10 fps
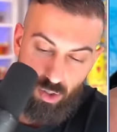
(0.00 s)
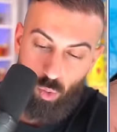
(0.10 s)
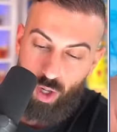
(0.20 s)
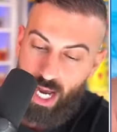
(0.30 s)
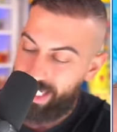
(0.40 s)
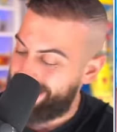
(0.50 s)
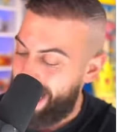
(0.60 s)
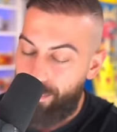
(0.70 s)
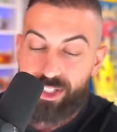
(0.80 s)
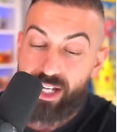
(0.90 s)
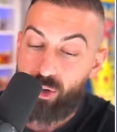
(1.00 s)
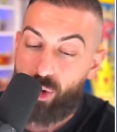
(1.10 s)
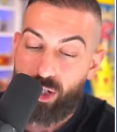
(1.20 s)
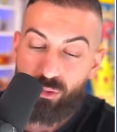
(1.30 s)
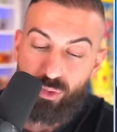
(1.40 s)
We got a Zamazenta and a
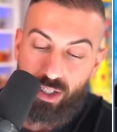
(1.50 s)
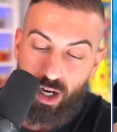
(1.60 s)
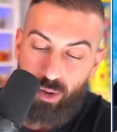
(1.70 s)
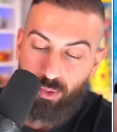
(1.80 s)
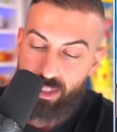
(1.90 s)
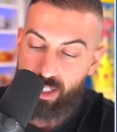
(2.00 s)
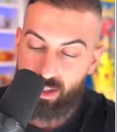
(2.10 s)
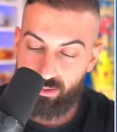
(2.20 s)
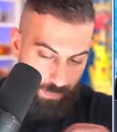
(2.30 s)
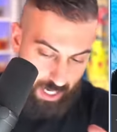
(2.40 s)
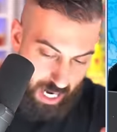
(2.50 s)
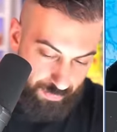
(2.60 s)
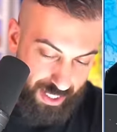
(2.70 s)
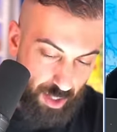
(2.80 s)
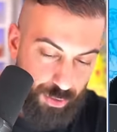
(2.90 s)
regular V card. We'll take it. But
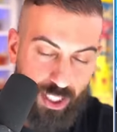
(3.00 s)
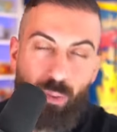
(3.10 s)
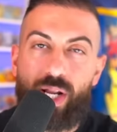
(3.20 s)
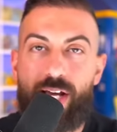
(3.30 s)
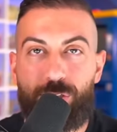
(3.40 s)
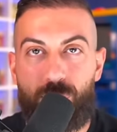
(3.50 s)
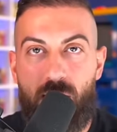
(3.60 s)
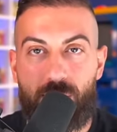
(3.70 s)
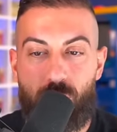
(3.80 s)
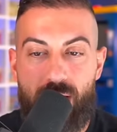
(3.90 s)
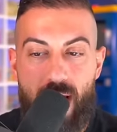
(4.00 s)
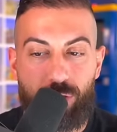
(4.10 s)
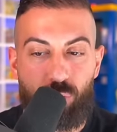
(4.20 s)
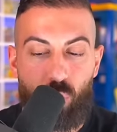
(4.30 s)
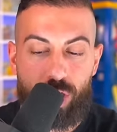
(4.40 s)
the other thing I want to ask you guys right now
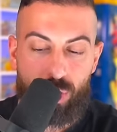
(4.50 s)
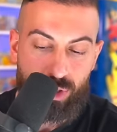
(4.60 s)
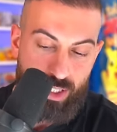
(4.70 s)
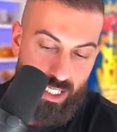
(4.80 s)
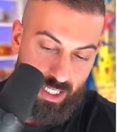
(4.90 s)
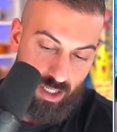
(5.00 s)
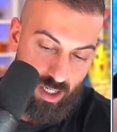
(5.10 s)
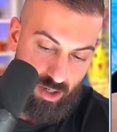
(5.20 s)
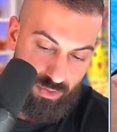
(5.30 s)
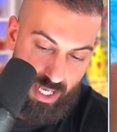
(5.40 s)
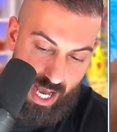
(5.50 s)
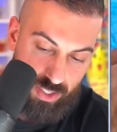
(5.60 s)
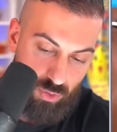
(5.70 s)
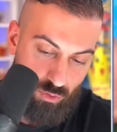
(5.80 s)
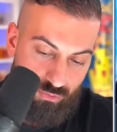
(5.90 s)
is, what do you think of the
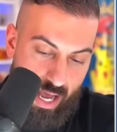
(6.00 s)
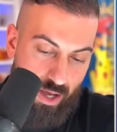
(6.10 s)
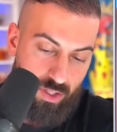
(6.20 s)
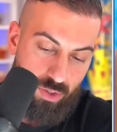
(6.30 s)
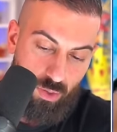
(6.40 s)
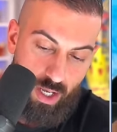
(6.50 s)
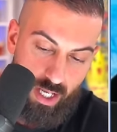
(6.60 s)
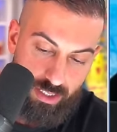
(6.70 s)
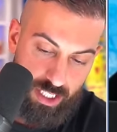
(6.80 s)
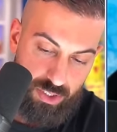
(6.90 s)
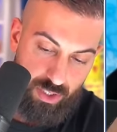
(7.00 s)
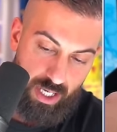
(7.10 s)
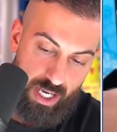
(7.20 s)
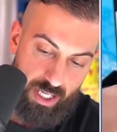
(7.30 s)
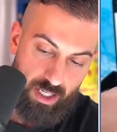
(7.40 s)
actual value that you
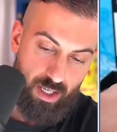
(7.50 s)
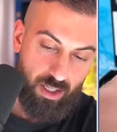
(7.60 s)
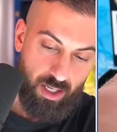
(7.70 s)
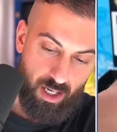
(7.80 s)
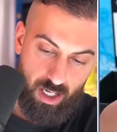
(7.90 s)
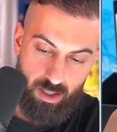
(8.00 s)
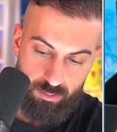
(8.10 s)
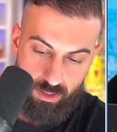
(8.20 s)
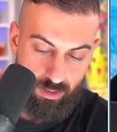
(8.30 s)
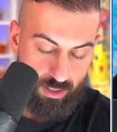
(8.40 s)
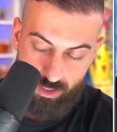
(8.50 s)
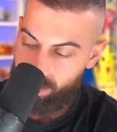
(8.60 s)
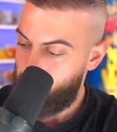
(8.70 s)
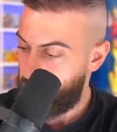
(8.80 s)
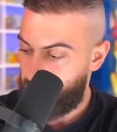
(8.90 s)
get? This
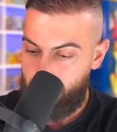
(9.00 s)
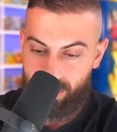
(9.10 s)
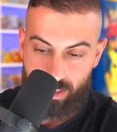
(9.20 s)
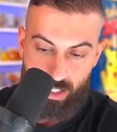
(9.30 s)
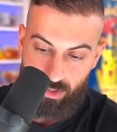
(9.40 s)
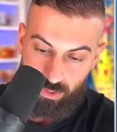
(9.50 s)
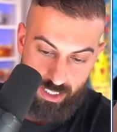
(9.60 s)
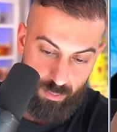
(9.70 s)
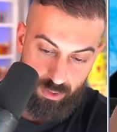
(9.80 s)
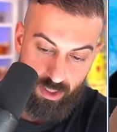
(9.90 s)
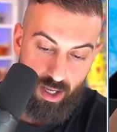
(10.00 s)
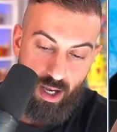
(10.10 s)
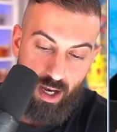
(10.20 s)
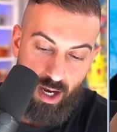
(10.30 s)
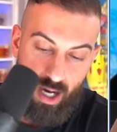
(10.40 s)
is so confusing. I don't know what's happening.
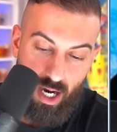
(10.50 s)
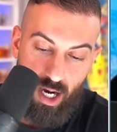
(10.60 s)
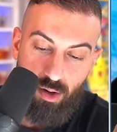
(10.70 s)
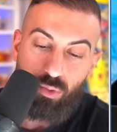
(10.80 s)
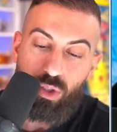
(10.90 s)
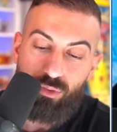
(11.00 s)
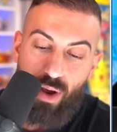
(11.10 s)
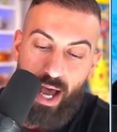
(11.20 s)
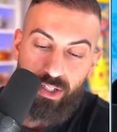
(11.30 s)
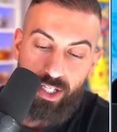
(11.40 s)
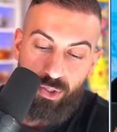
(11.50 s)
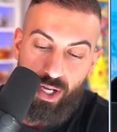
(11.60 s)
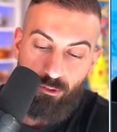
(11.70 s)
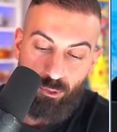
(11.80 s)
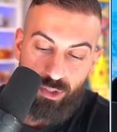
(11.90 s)
The value that you
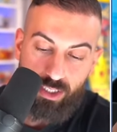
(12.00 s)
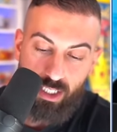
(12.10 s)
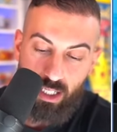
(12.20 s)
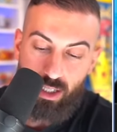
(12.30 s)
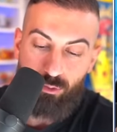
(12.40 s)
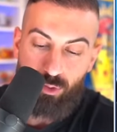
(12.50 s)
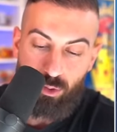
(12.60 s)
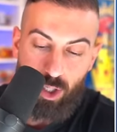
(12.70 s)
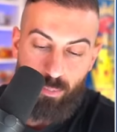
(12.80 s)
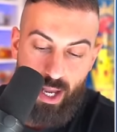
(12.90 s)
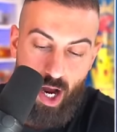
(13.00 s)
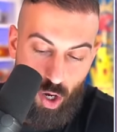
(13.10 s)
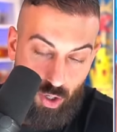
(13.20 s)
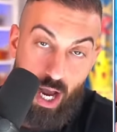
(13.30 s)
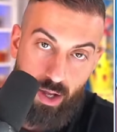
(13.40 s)
get for this thing if you're gonna pay
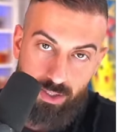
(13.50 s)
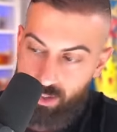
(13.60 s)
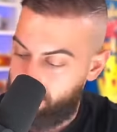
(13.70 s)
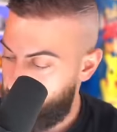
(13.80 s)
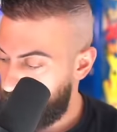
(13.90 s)
$100.